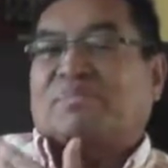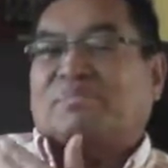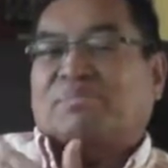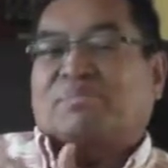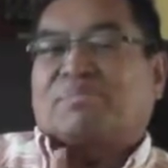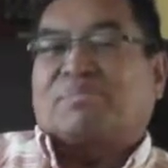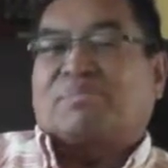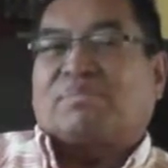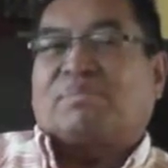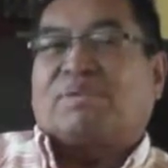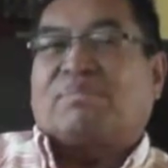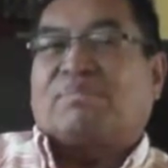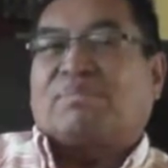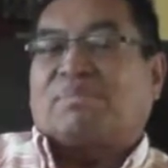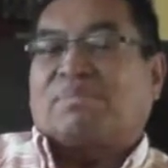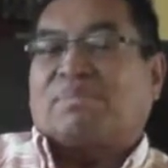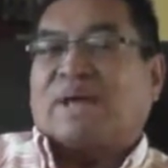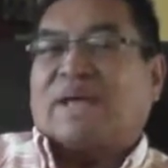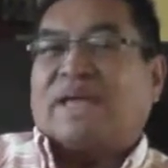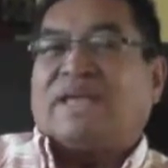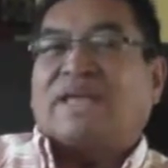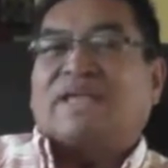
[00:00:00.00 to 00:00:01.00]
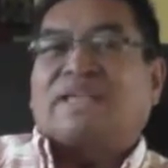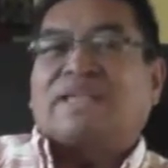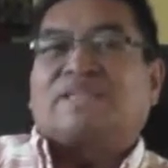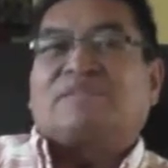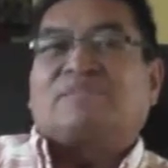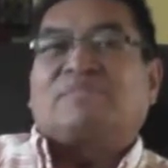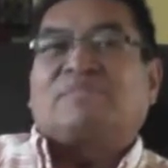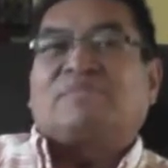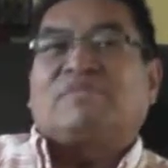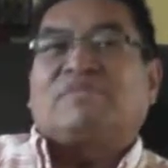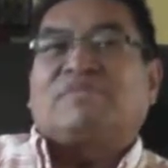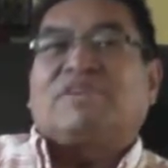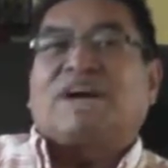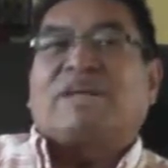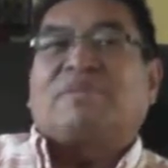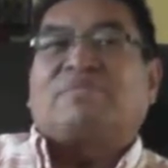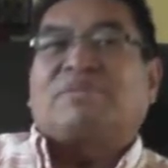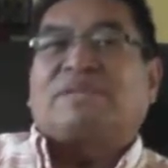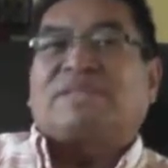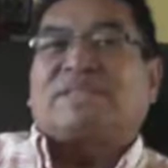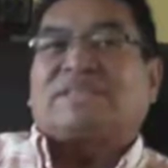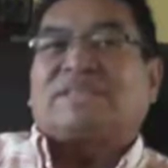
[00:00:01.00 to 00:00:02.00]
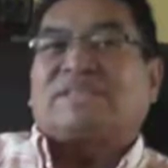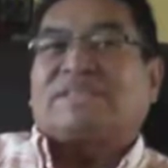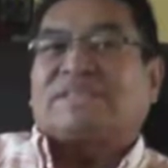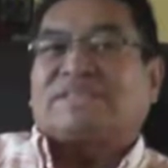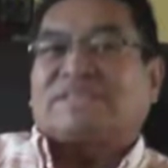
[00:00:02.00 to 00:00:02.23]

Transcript: The paint is vibrant.